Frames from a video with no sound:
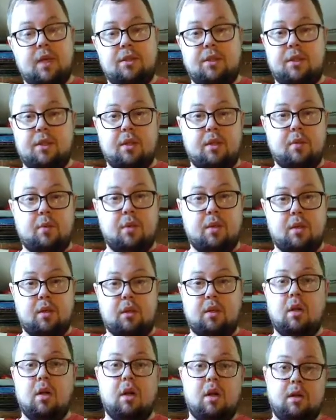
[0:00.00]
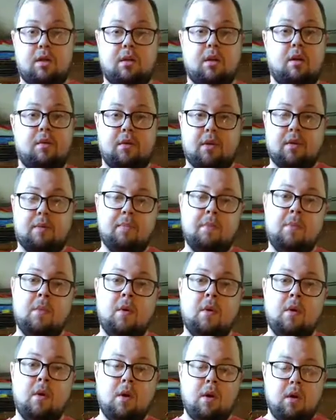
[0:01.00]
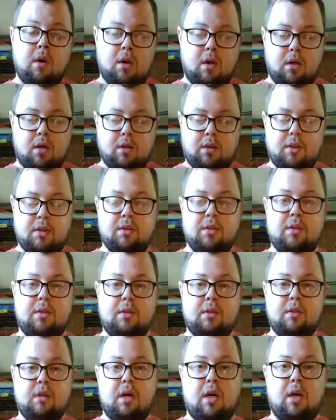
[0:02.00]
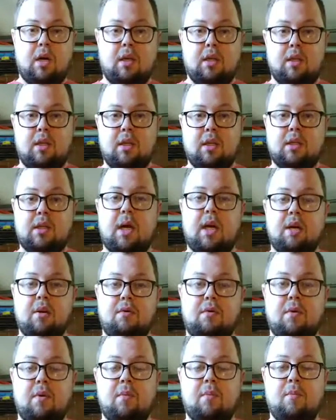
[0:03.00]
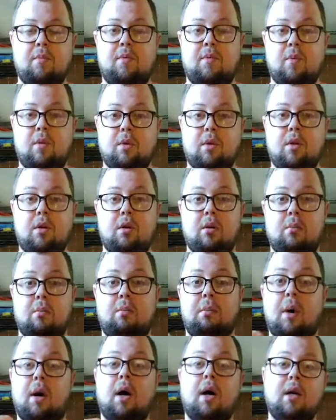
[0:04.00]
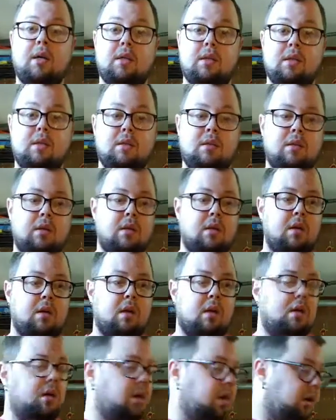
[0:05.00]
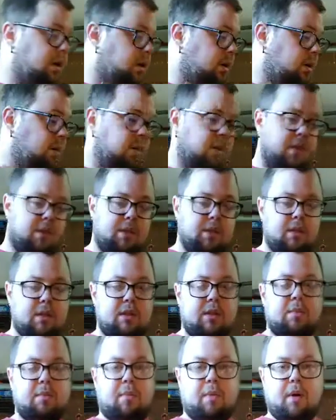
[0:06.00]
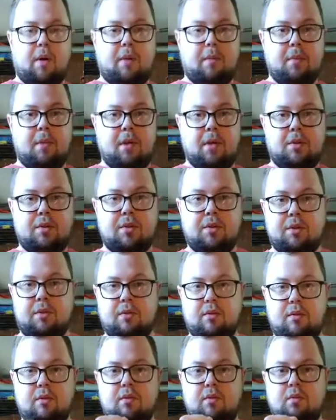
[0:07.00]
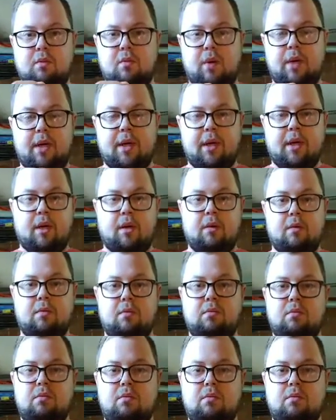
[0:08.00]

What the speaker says: shield with a cloth cover, I'll use this kind of foam for the boss, which is pretty much where